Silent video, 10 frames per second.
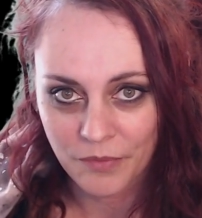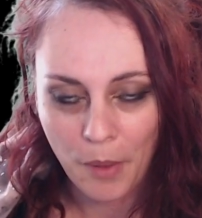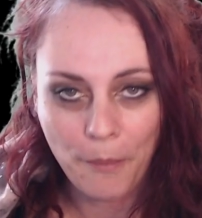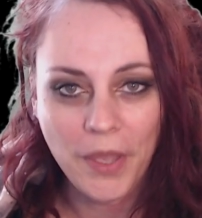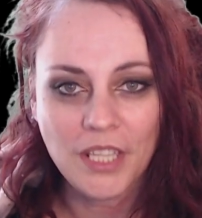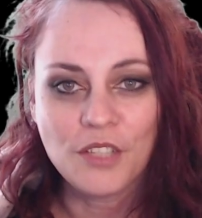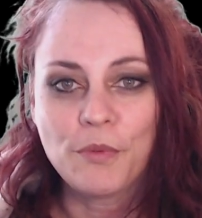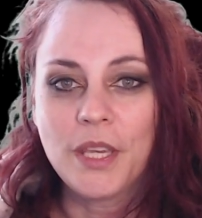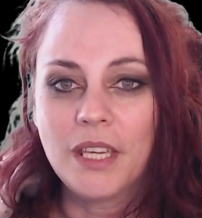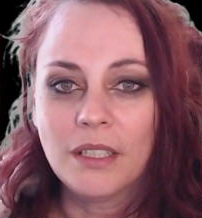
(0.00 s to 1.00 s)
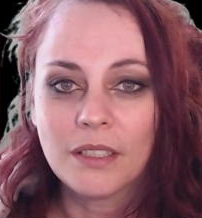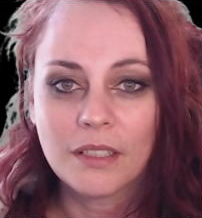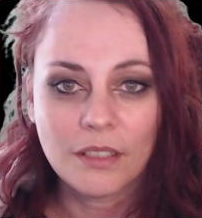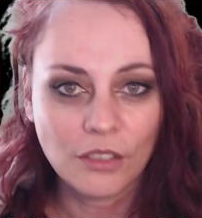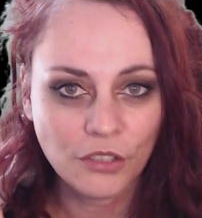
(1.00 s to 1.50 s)
maybe
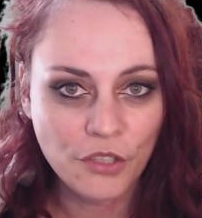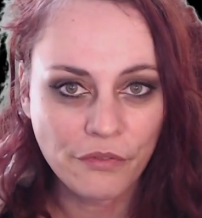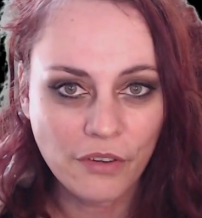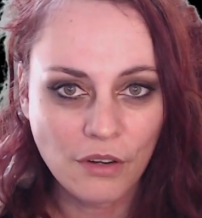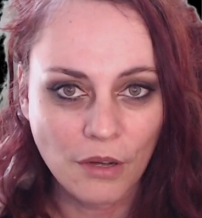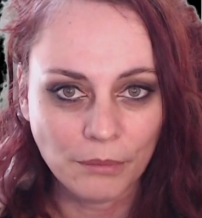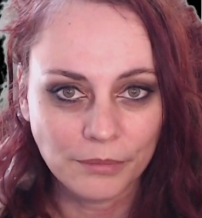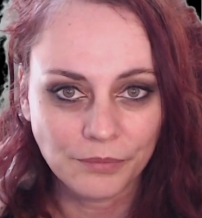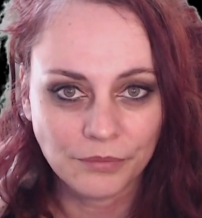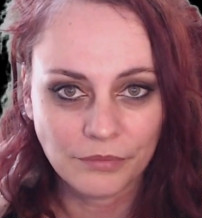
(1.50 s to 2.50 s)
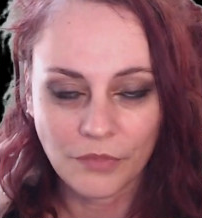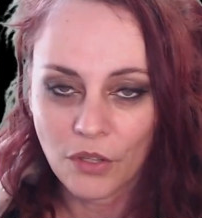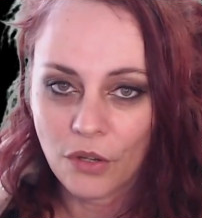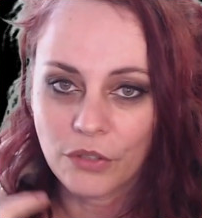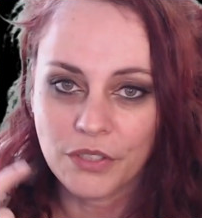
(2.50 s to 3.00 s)
on the forum,
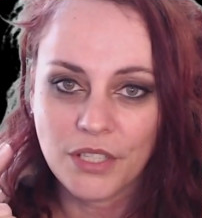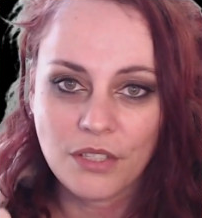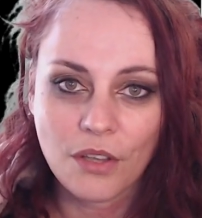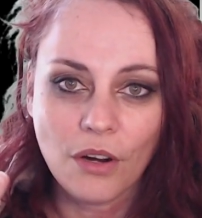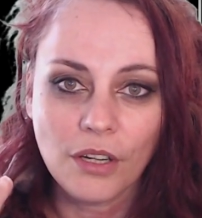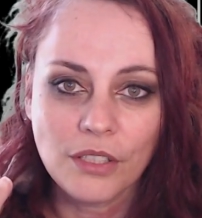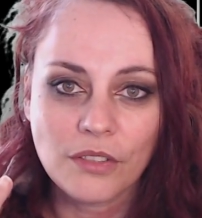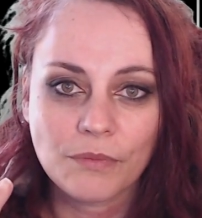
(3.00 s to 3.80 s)
on Discord,